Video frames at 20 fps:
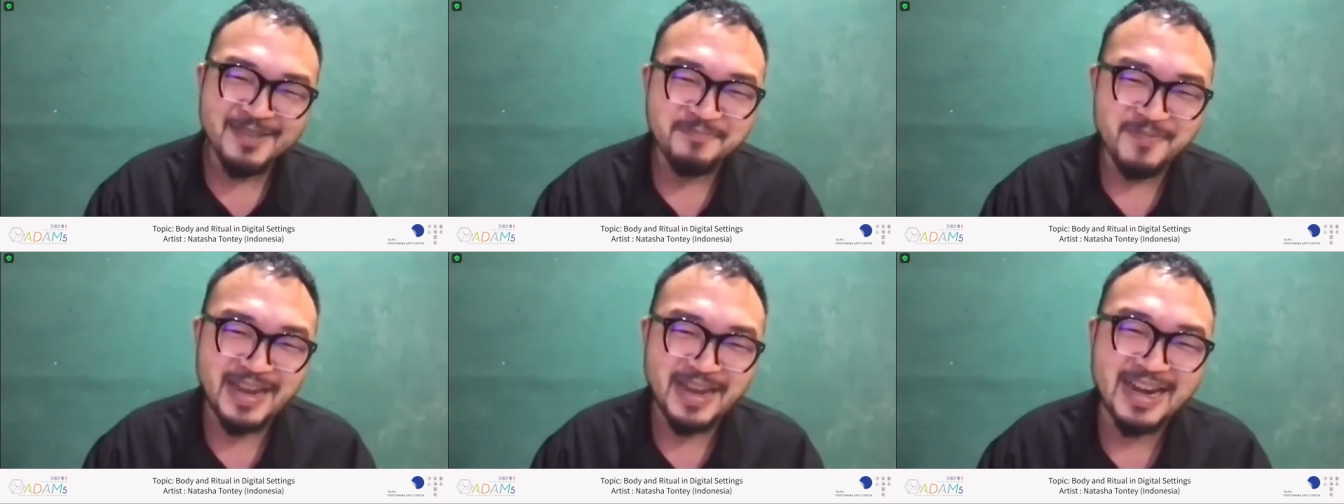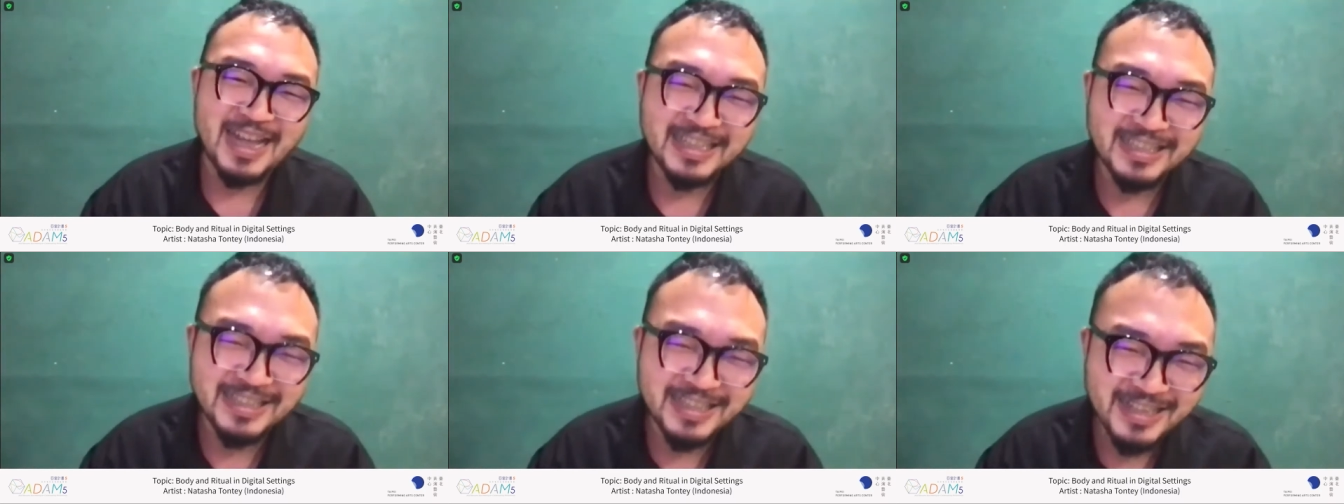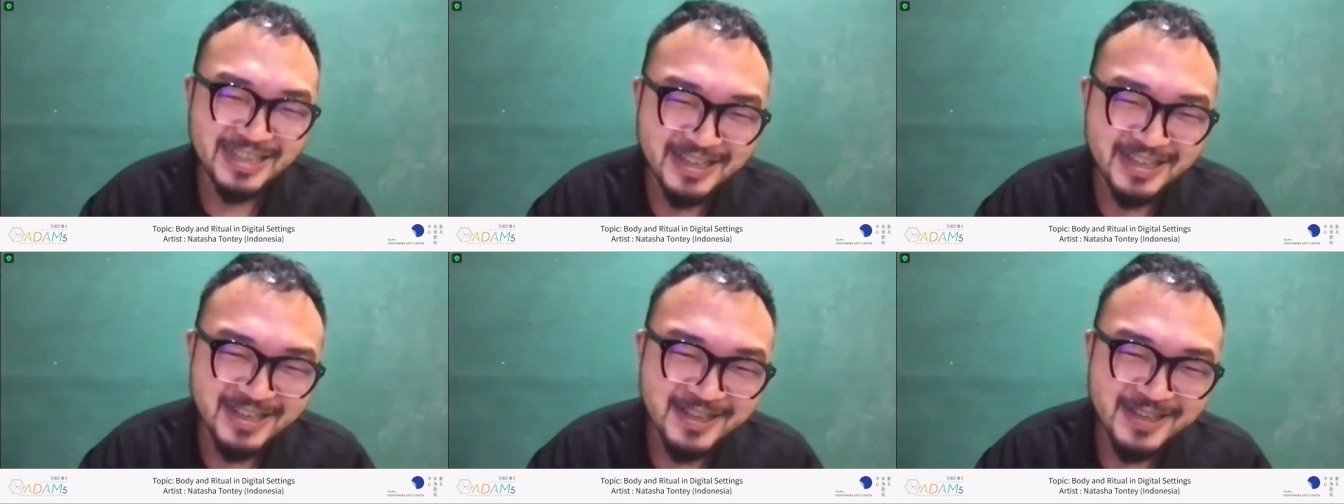
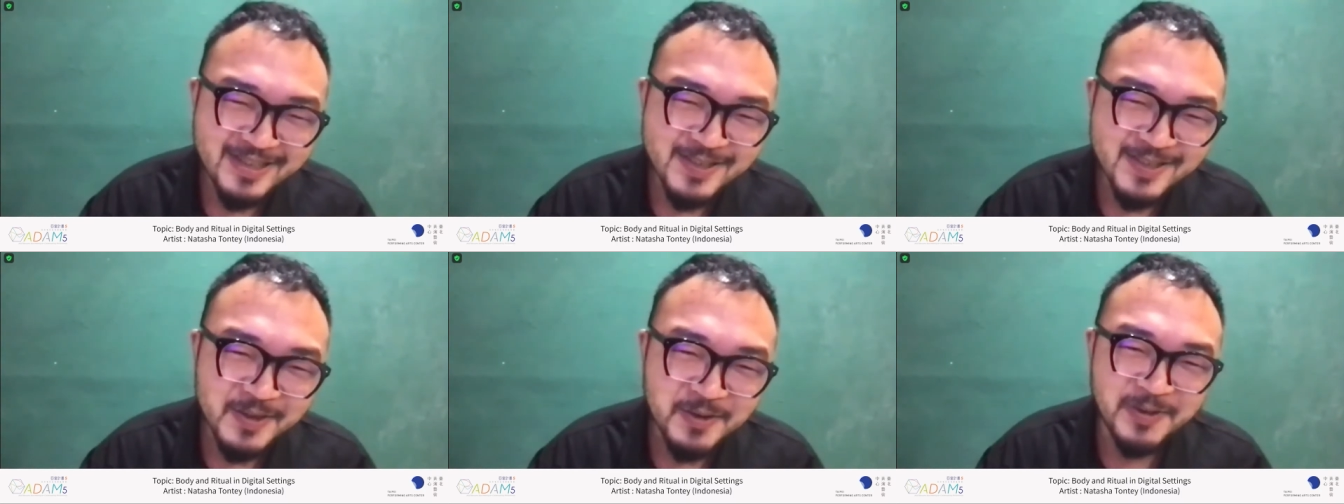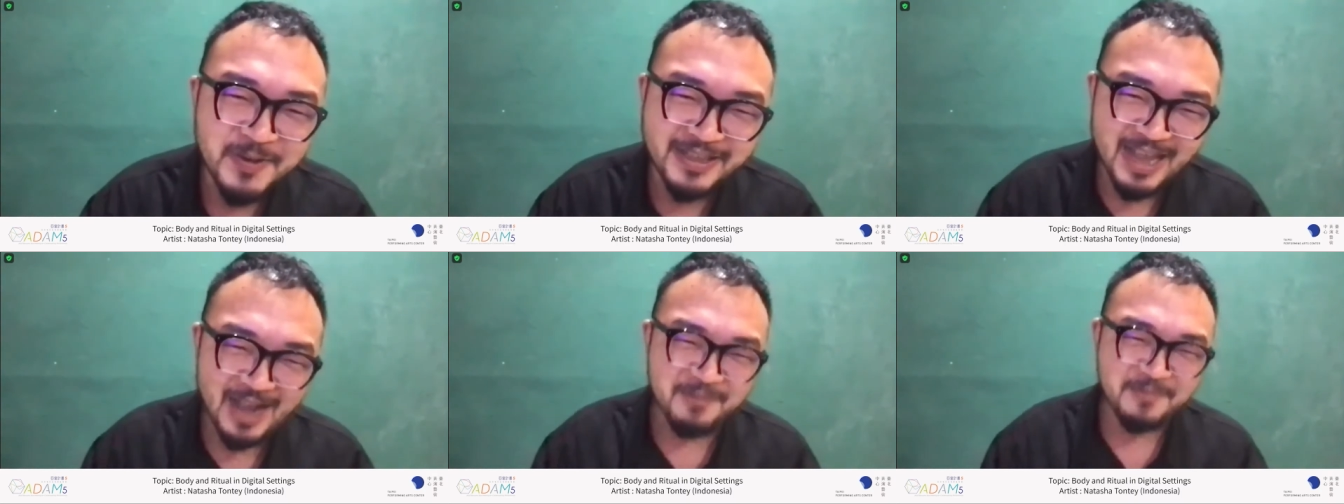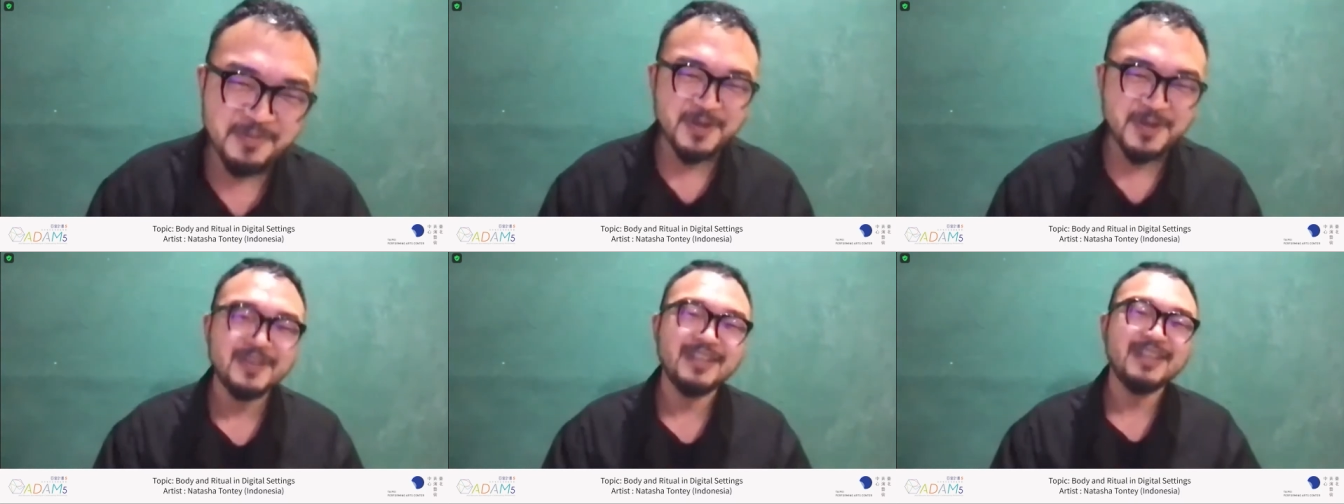Melati
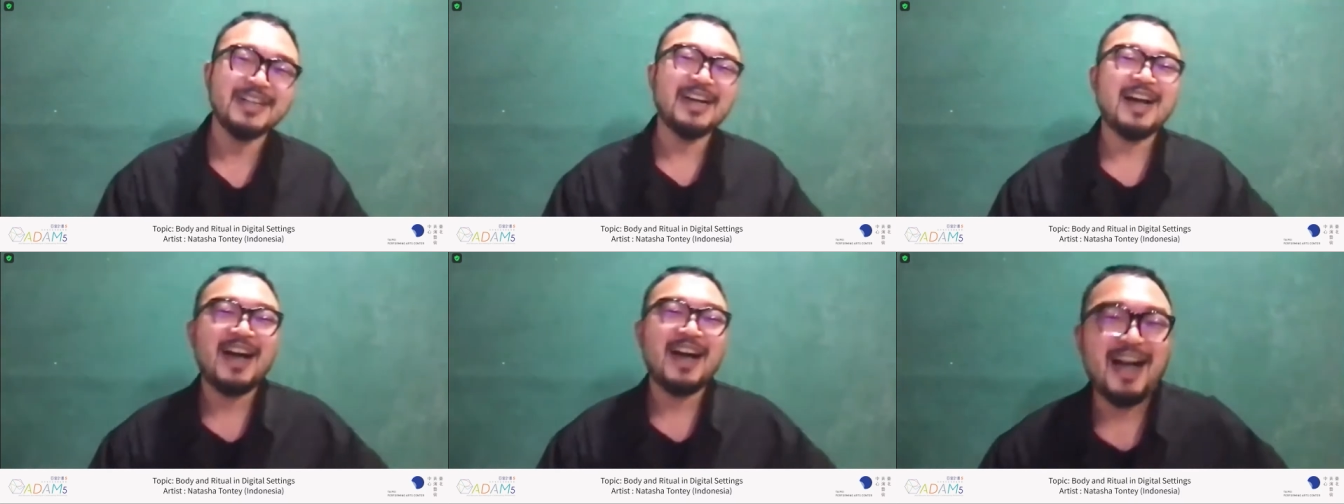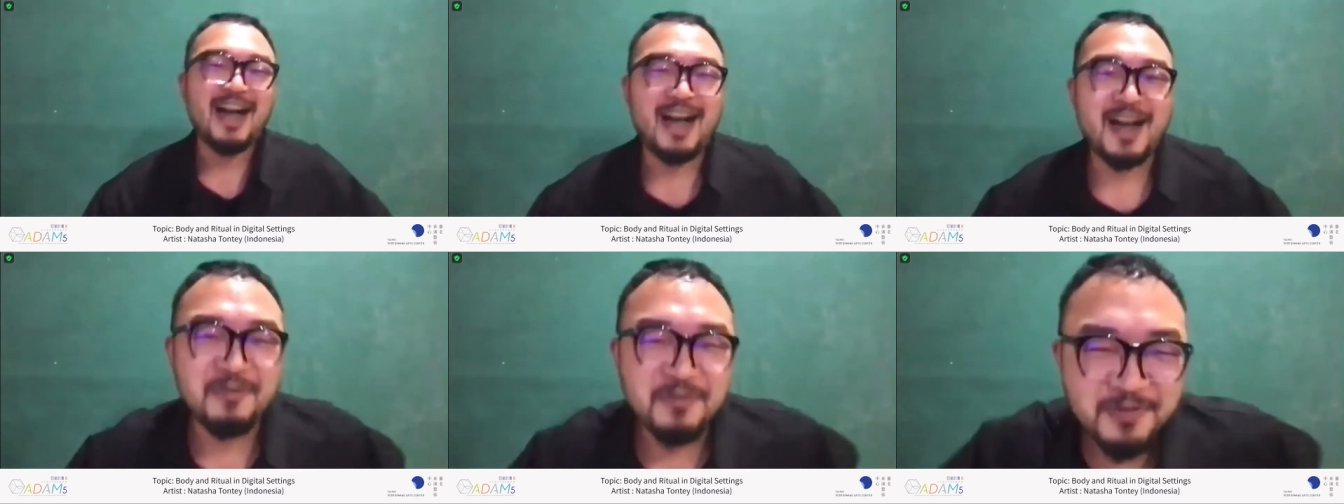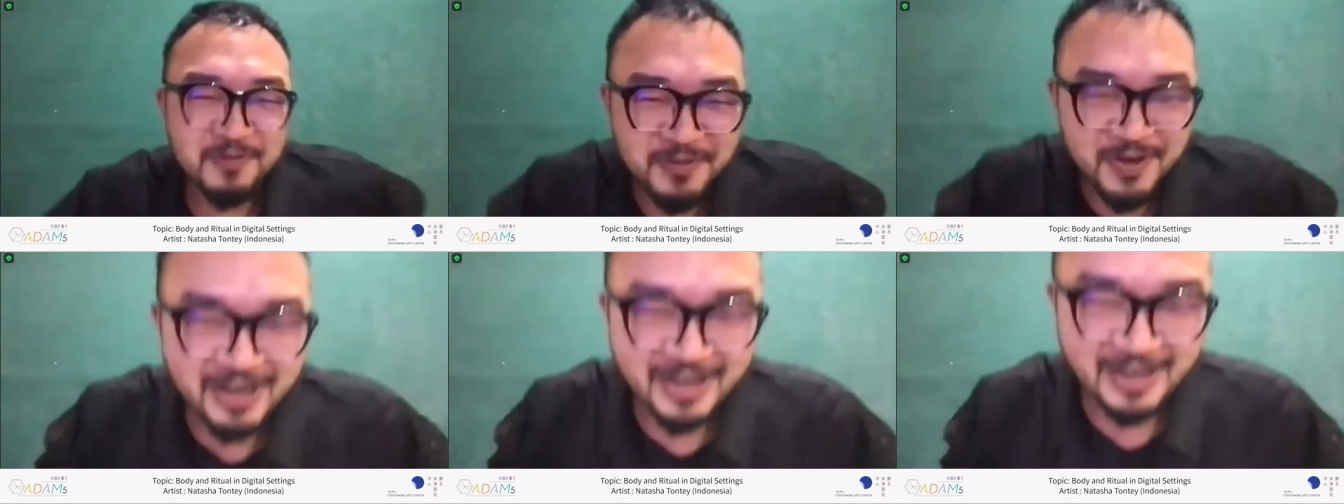Soridamo, from